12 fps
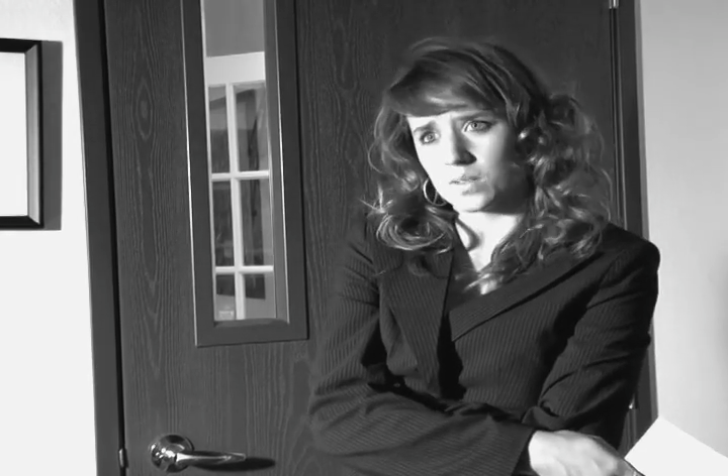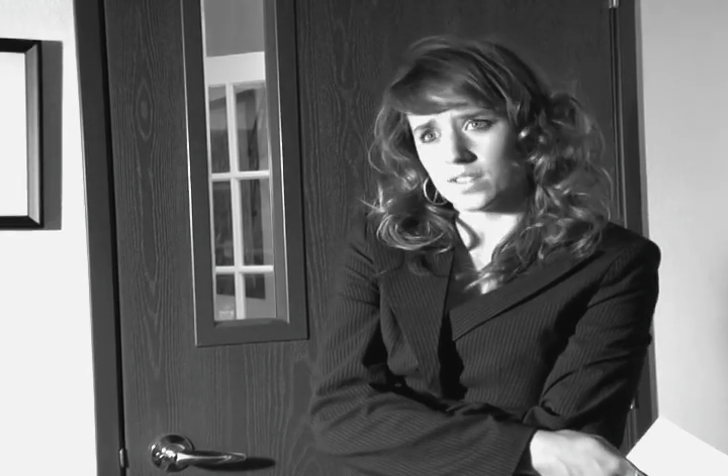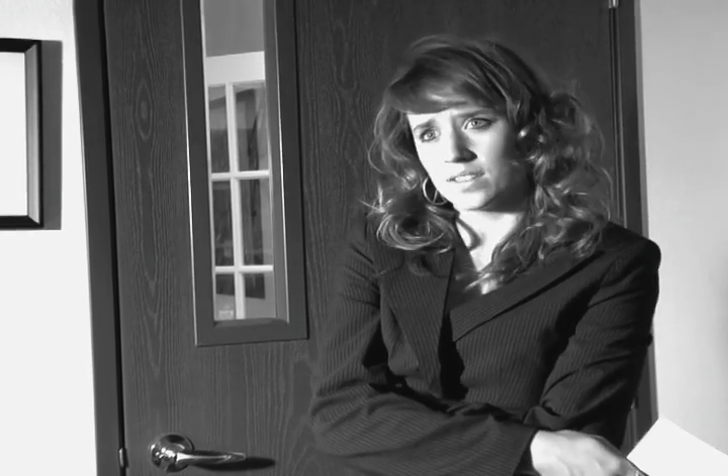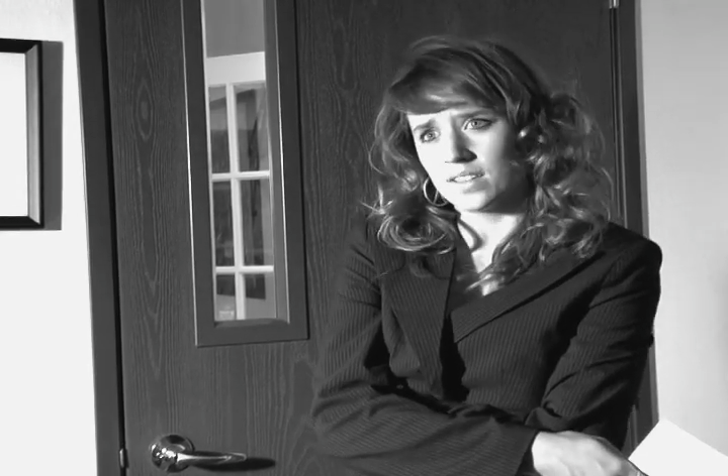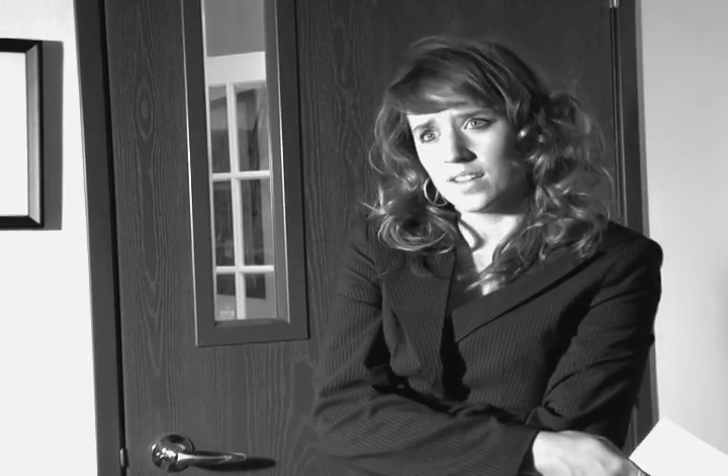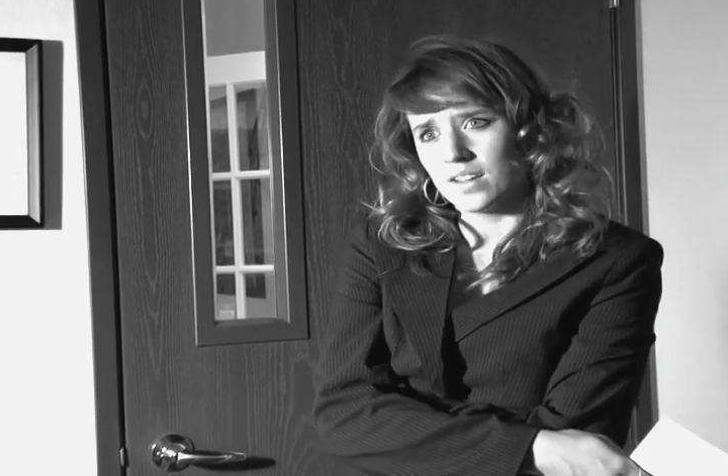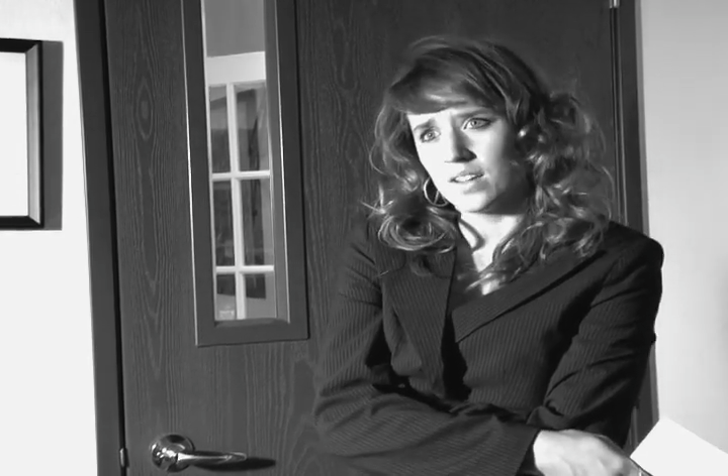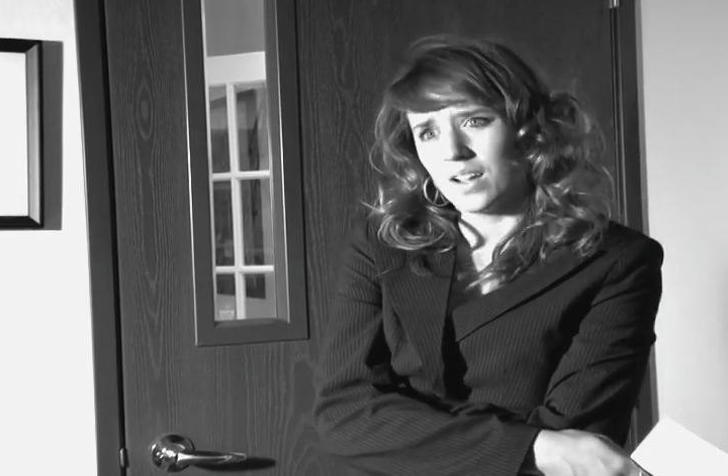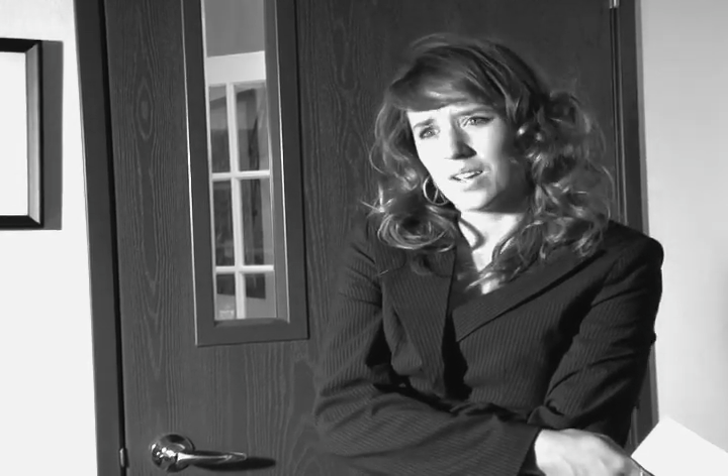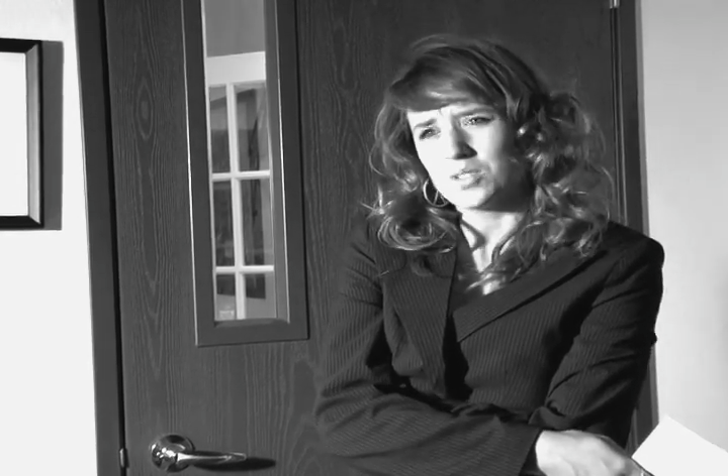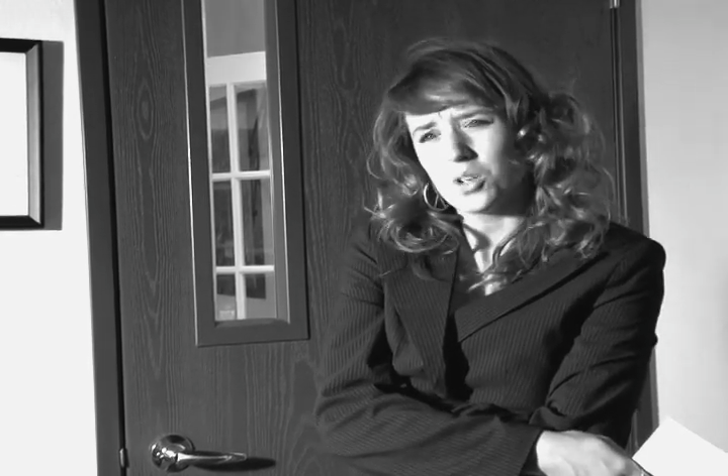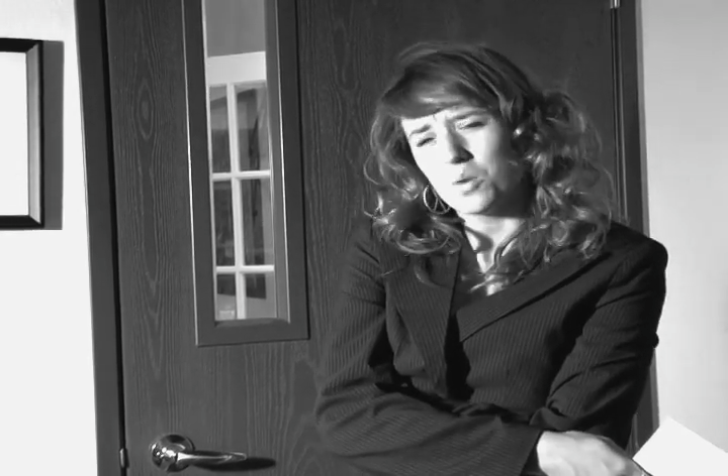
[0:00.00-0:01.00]
one.
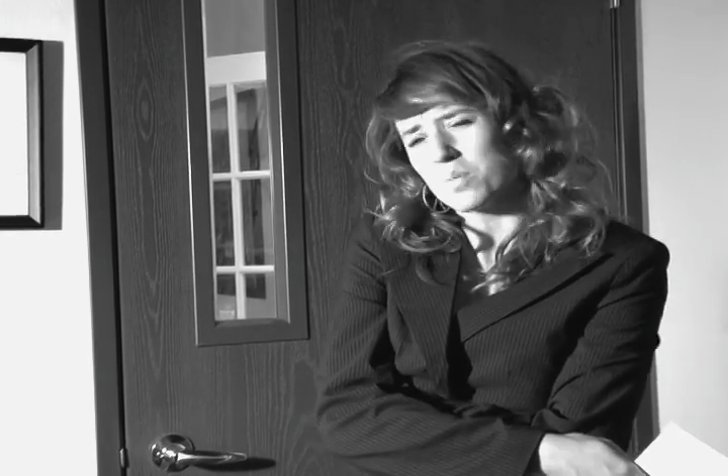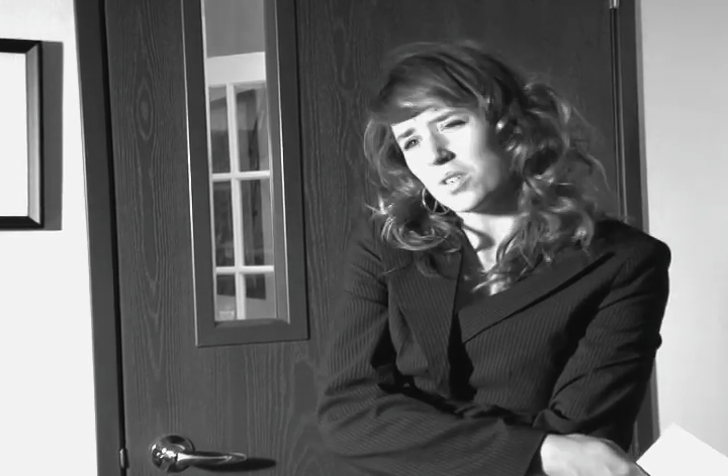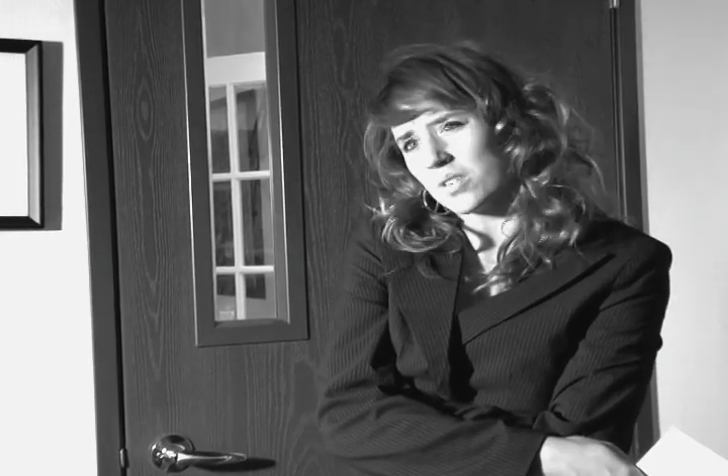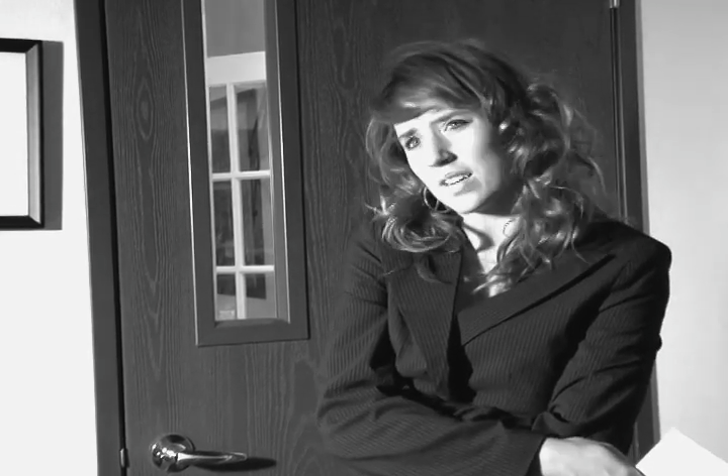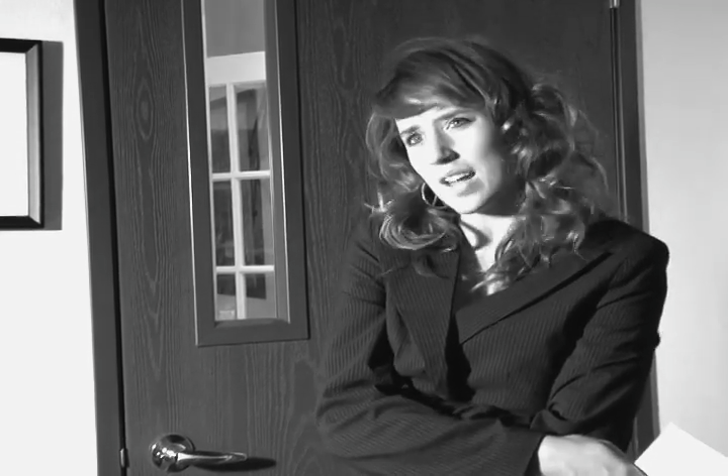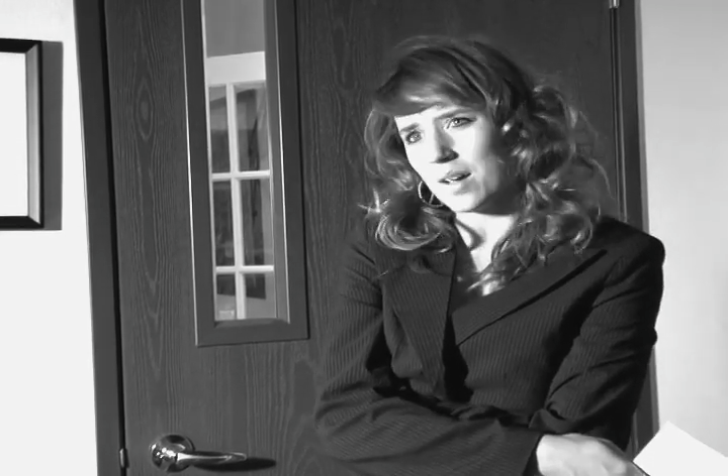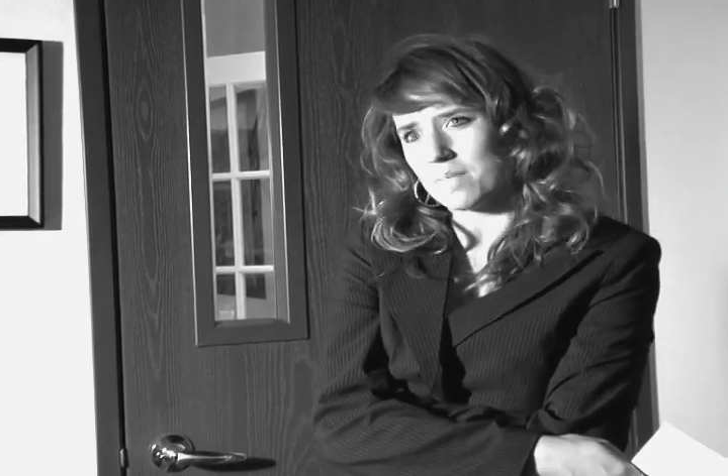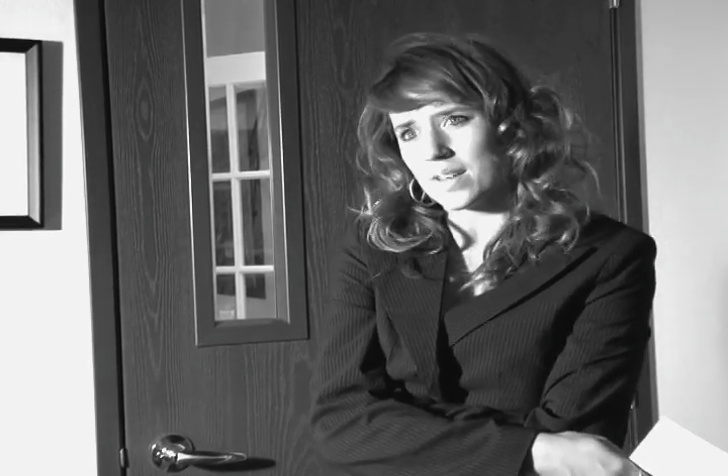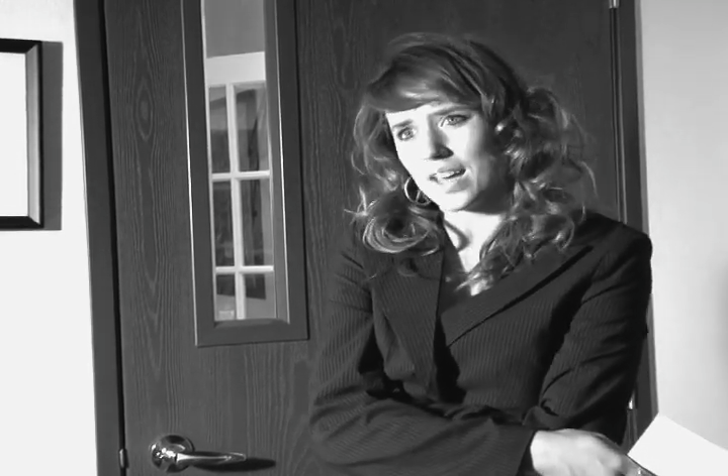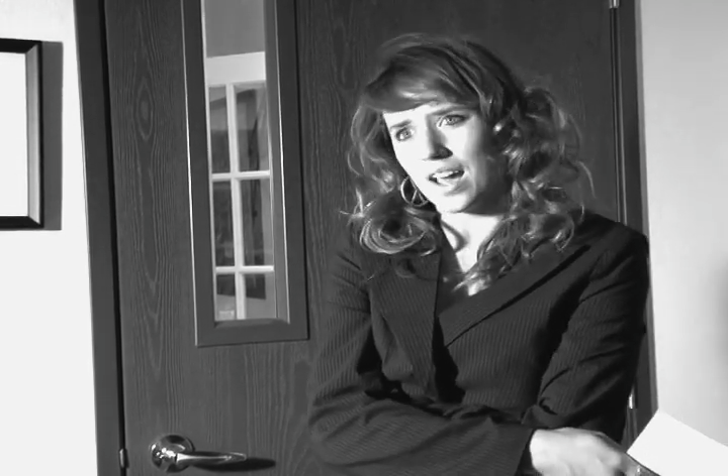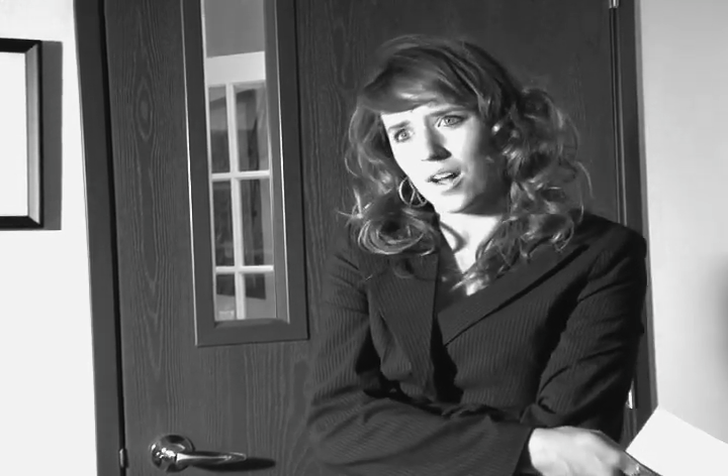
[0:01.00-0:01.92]
Just hoping you could help me